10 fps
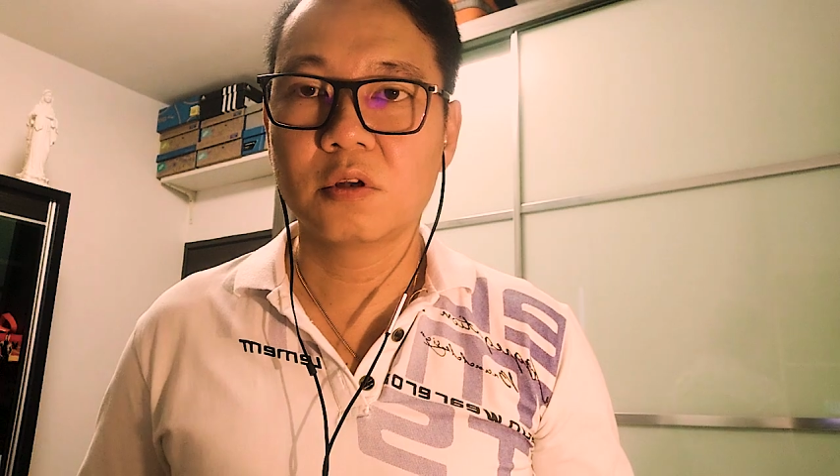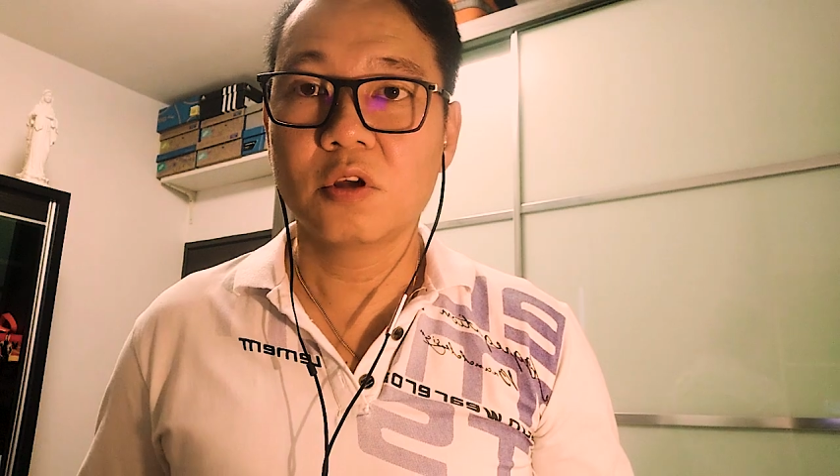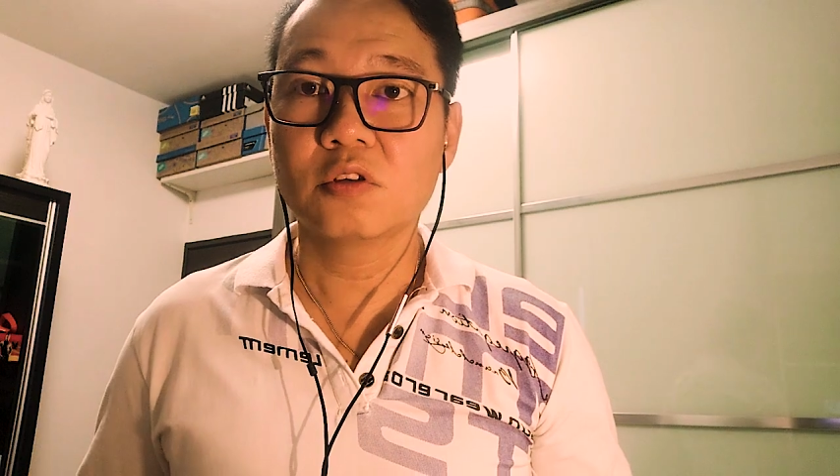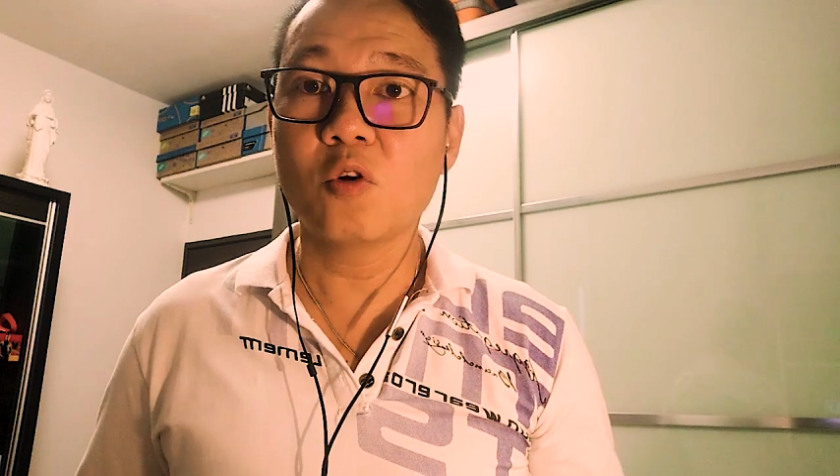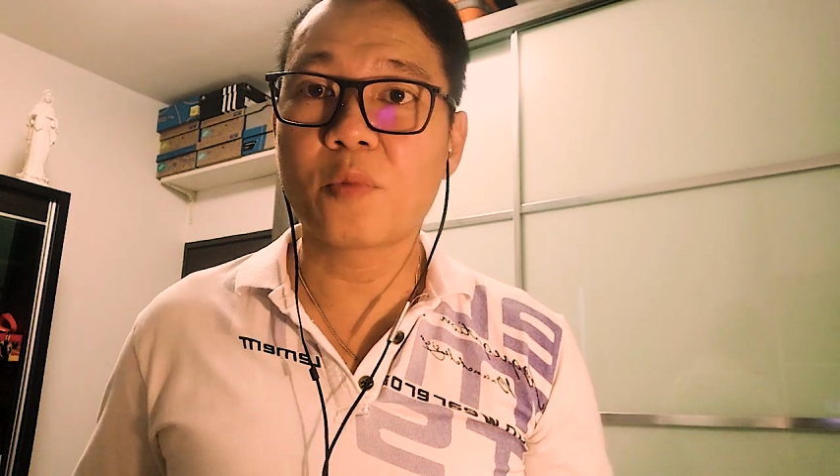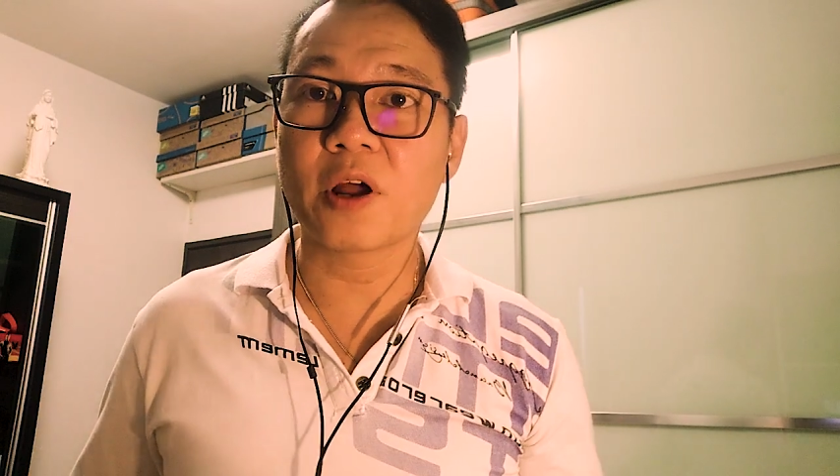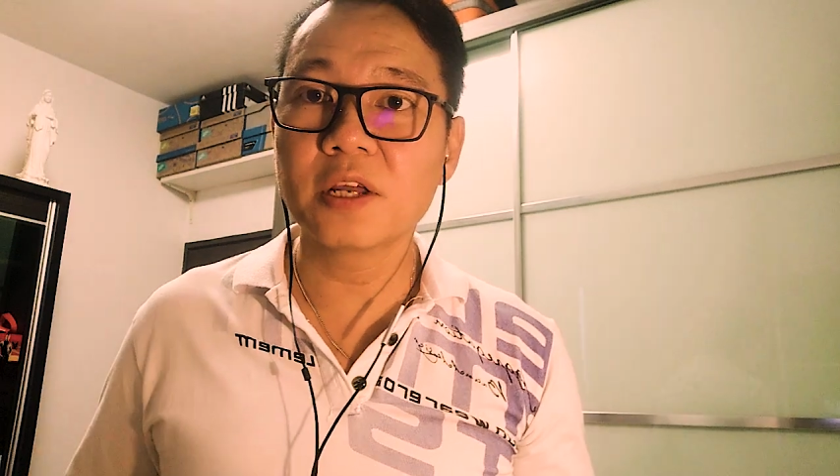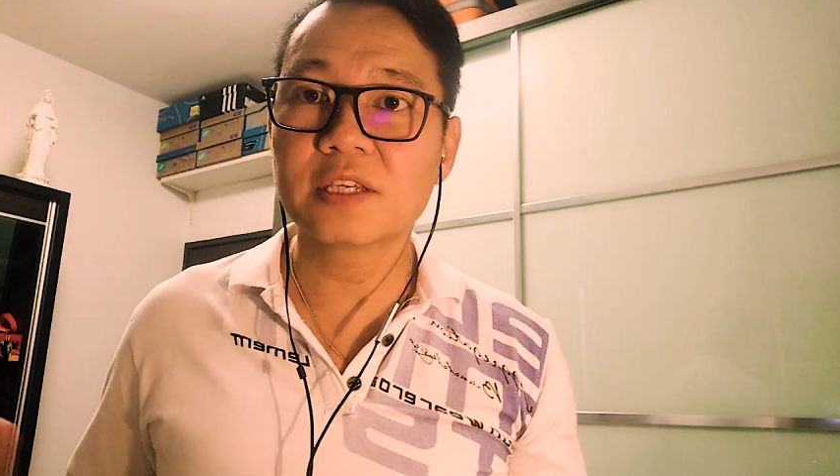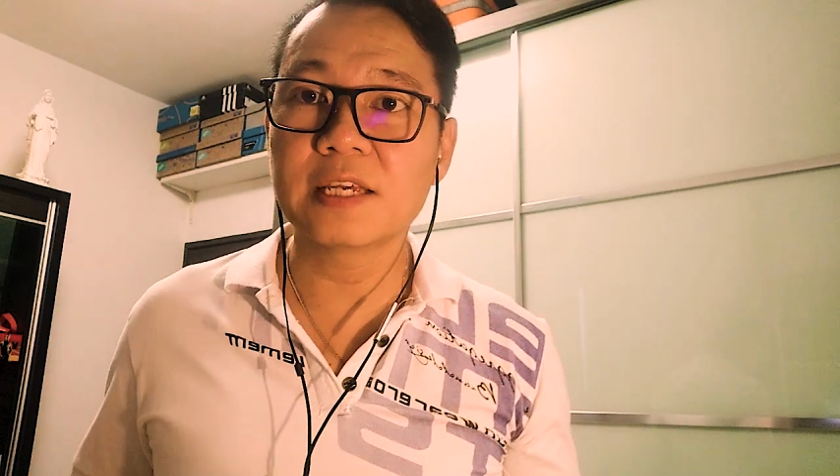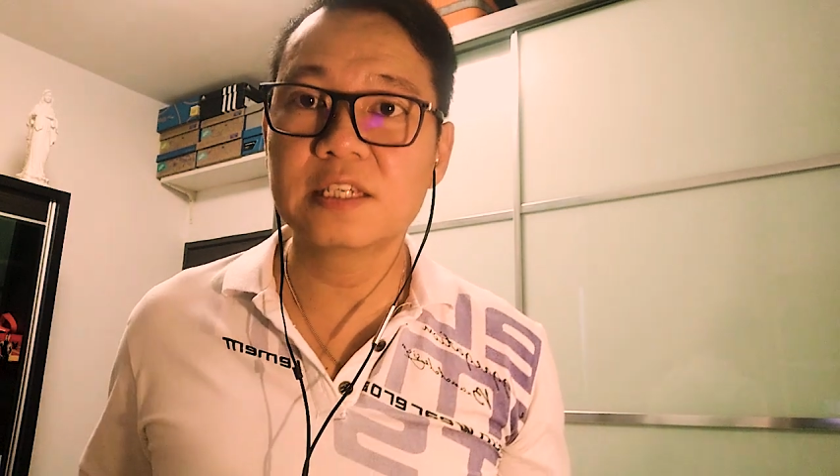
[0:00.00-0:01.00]
So, brothers
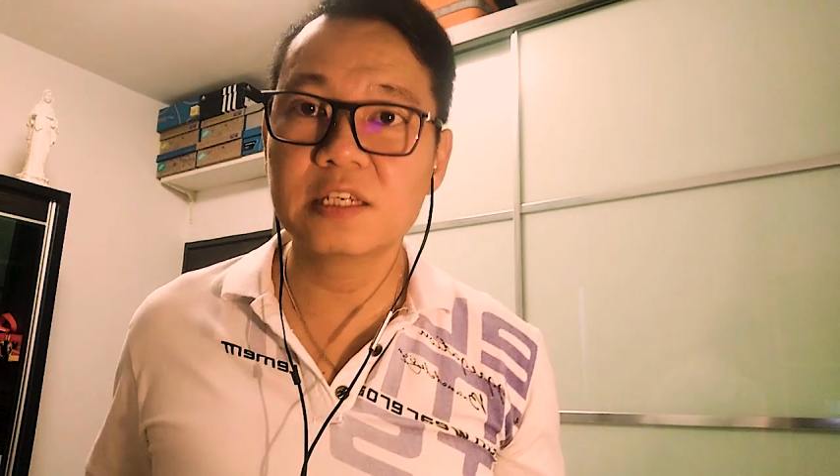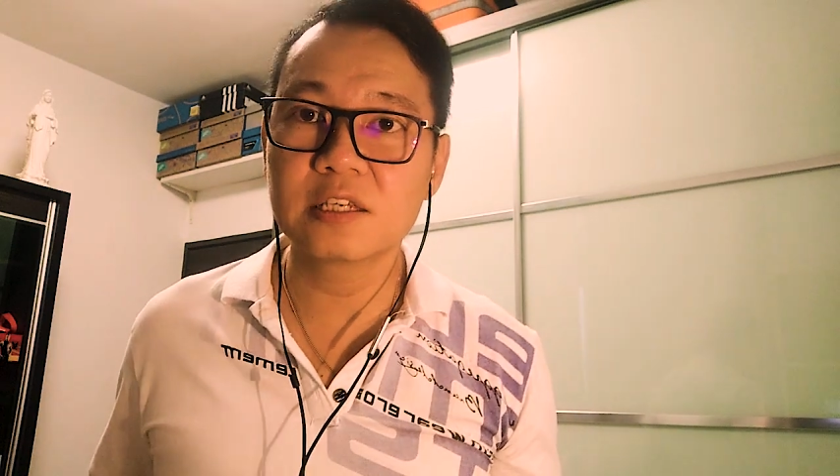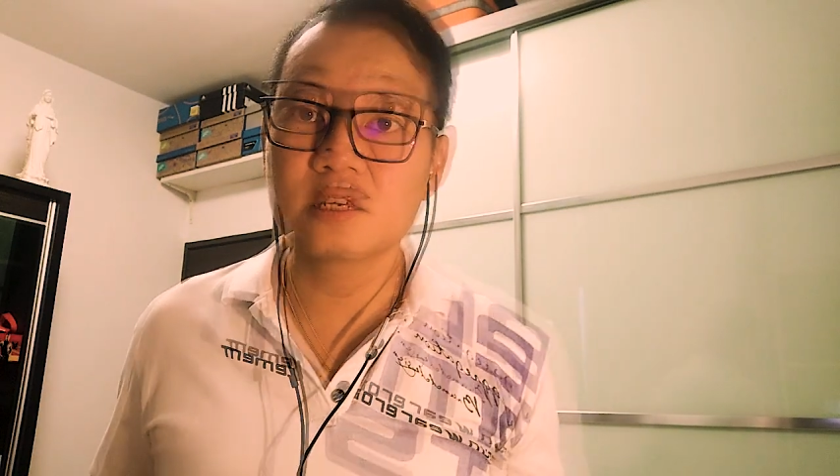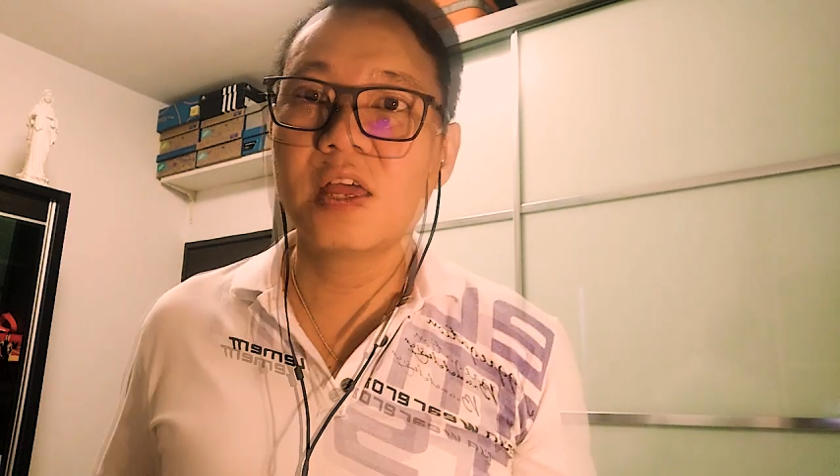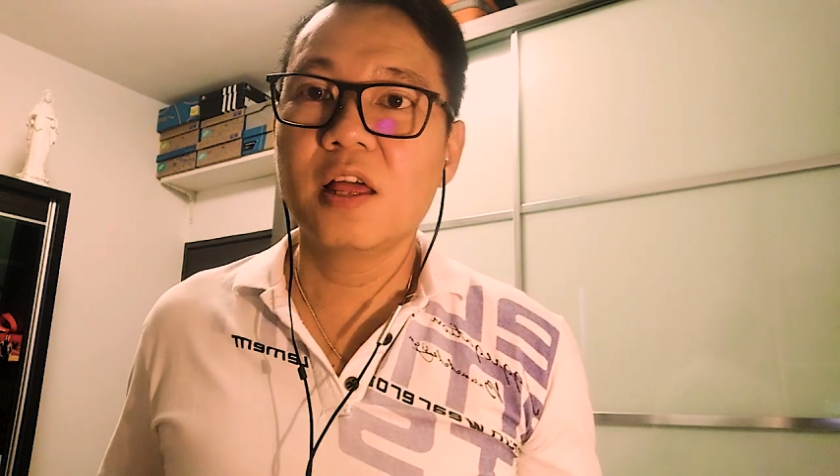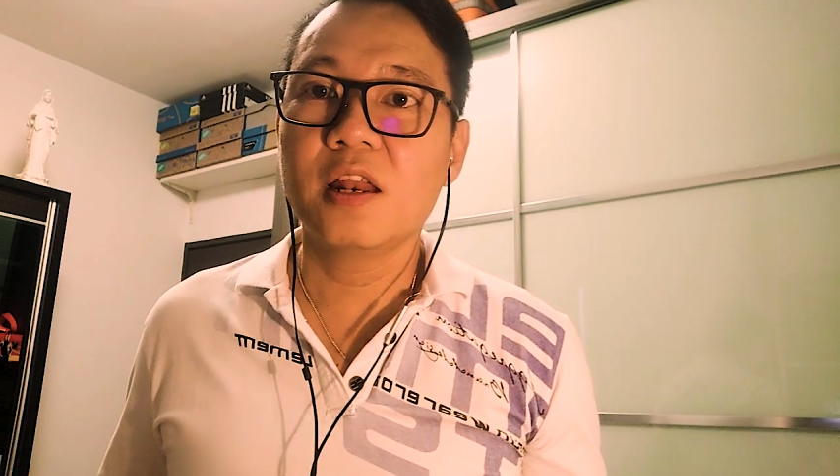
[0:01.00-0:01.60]
and sisters,